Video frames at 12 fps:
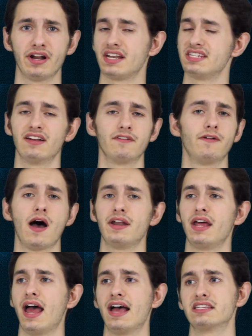I didn't
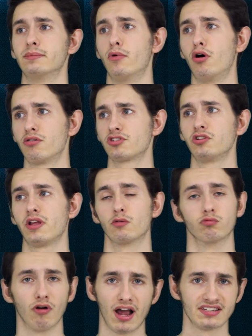find it as emotionally
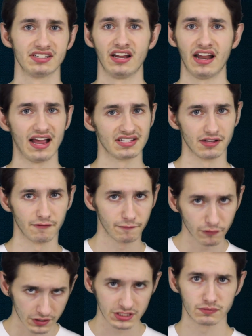resonant as the
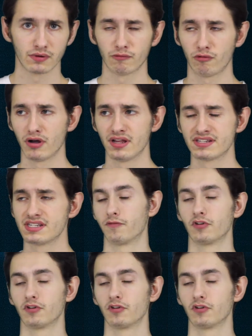first one was.